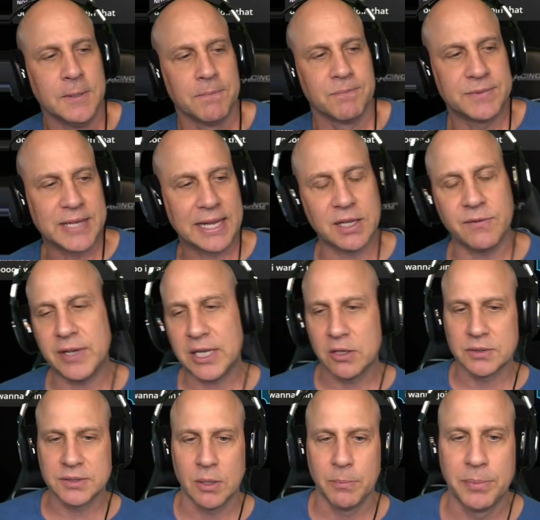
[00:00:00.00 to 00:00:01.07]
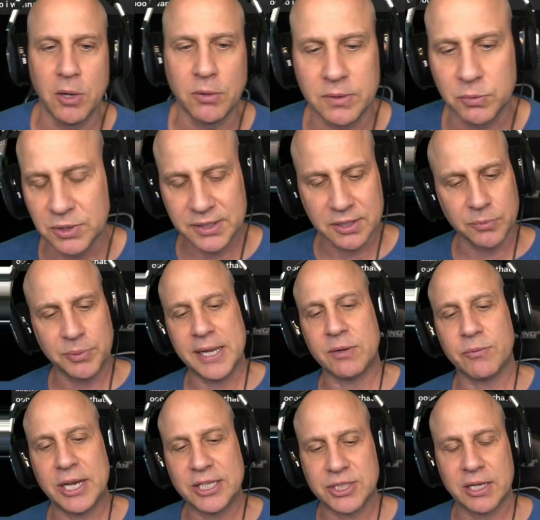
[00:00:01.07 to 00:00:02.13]
Daily videos on both. We're still playing
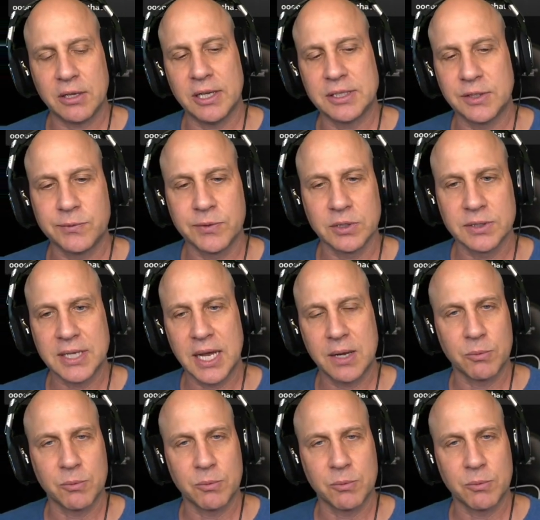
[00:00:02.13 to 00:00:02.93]
Raid Shadow Legends full-time.